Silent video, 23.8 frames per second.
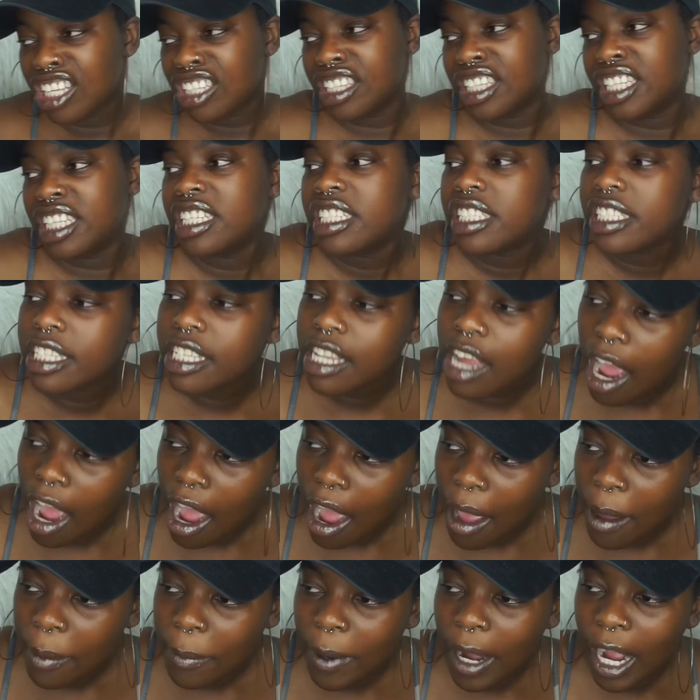this
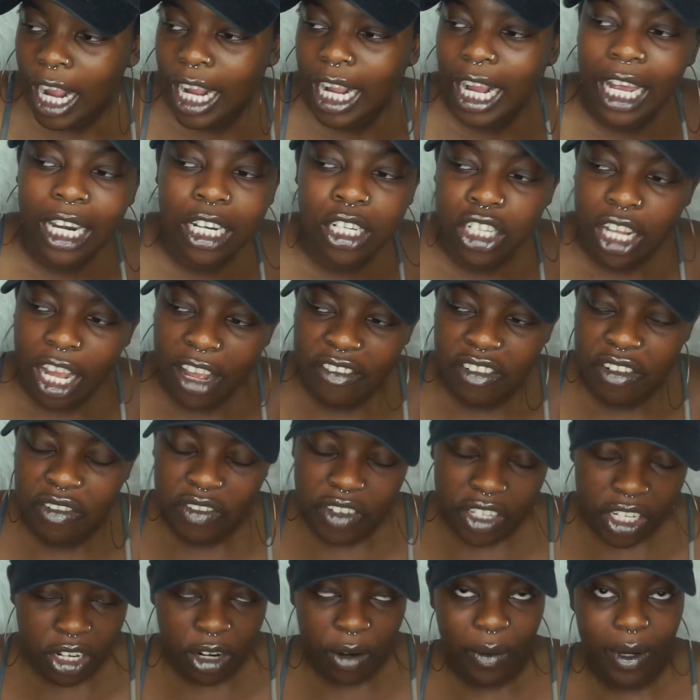time I gotta have a
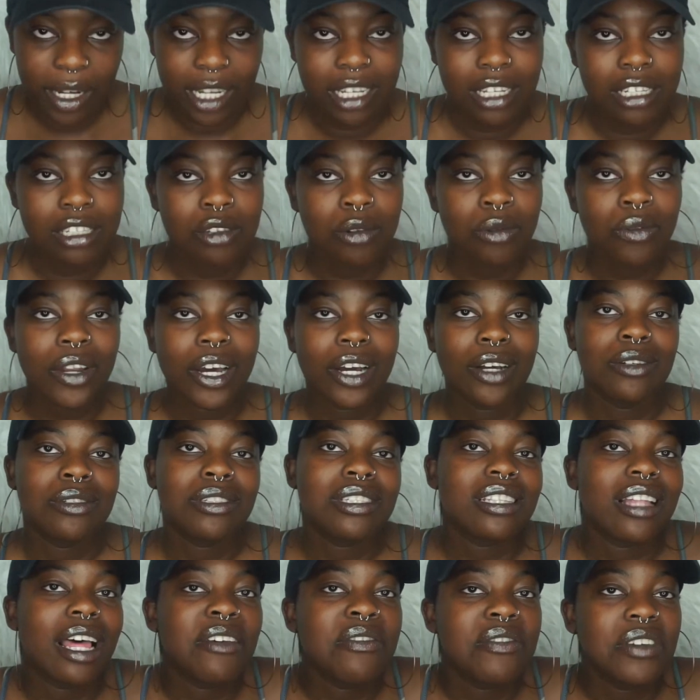video ready, because who knows?
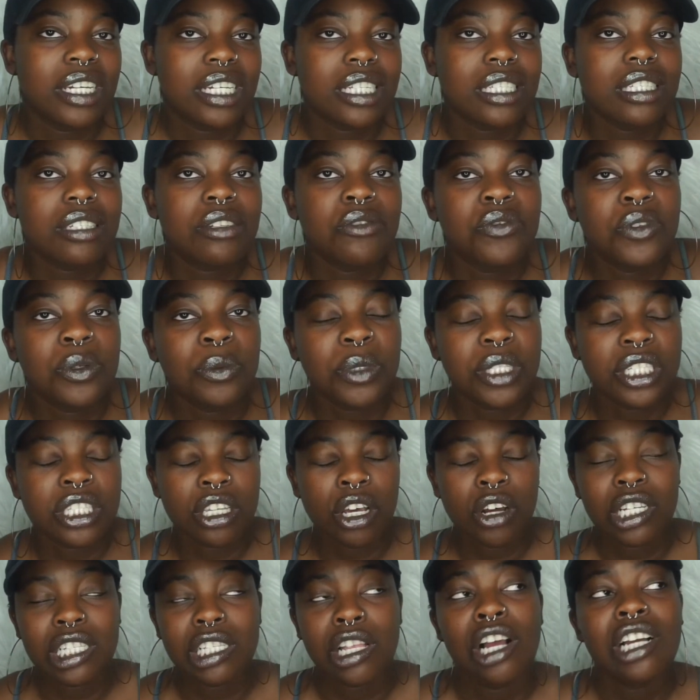Life hits, you feel me? So
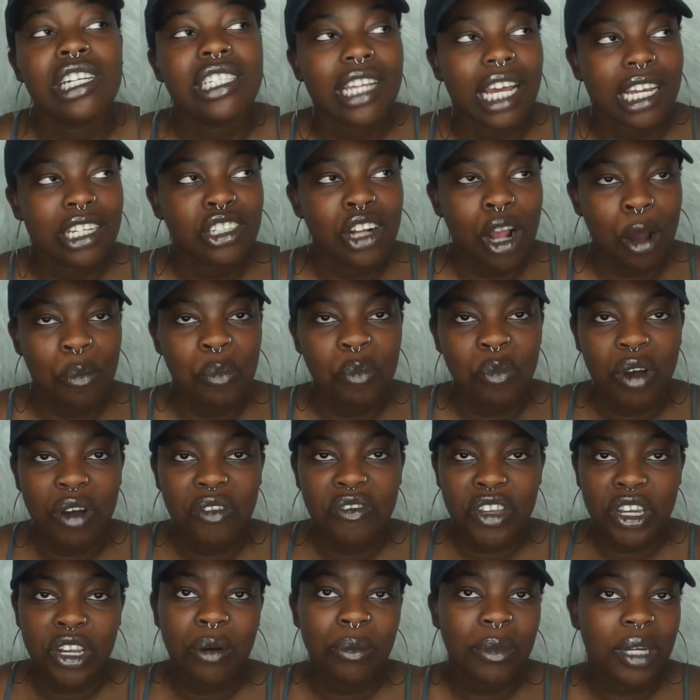as long as I drop a
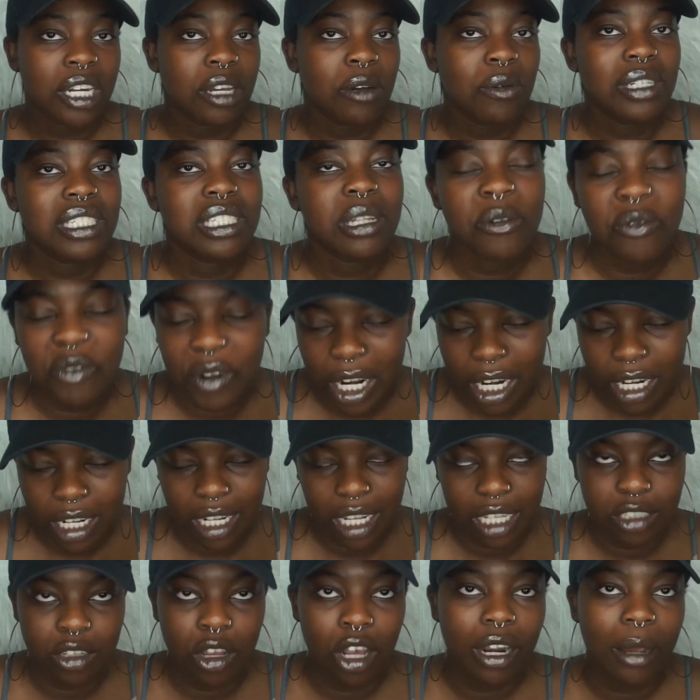video Monday, Wednesday, Friday,
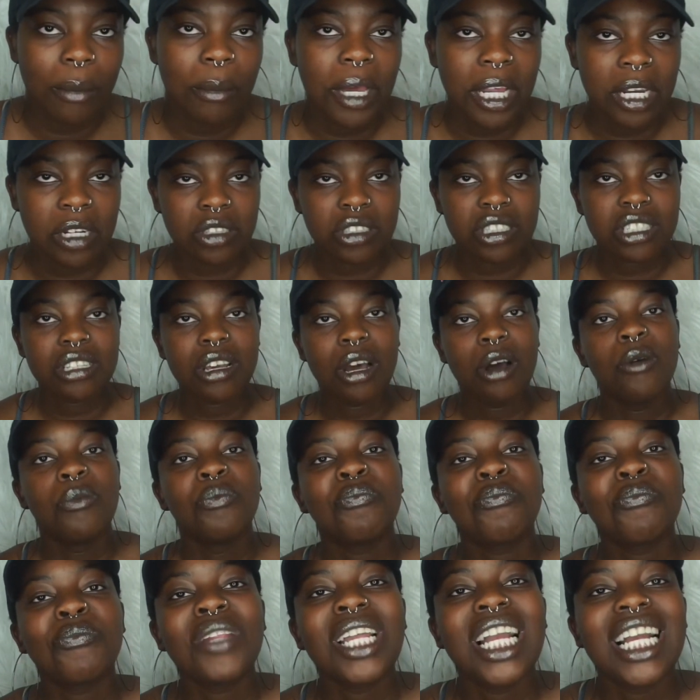that's all that matters. So
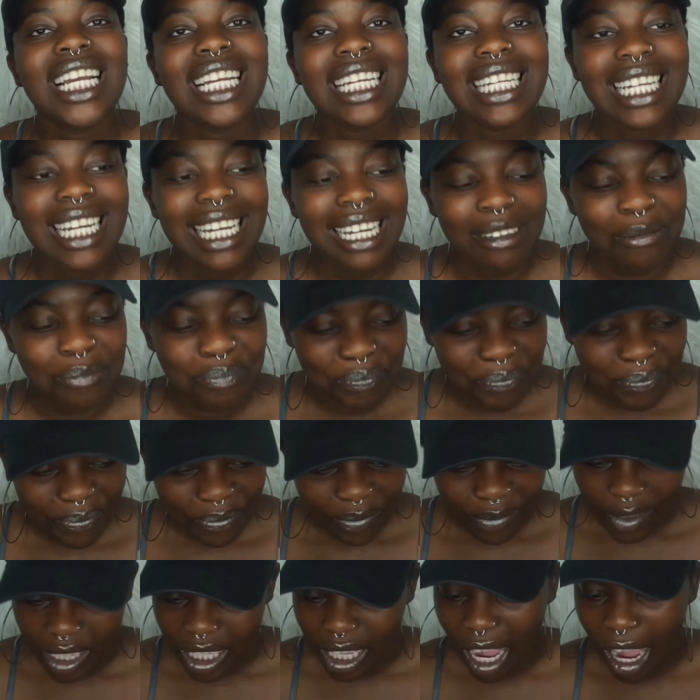yeah.
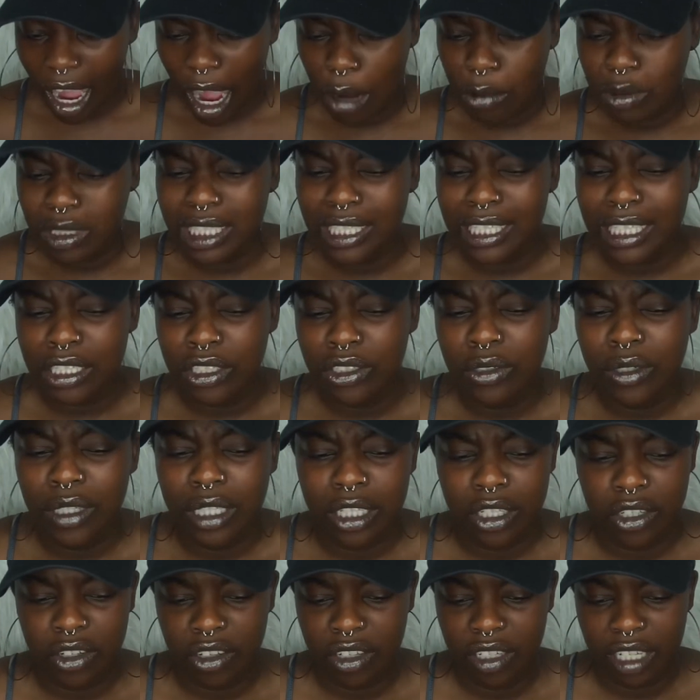I was gonna do a
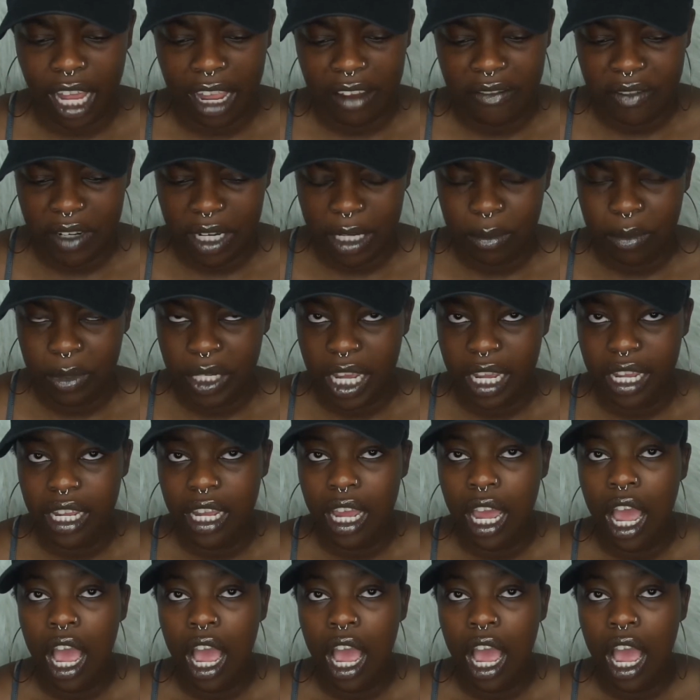little life update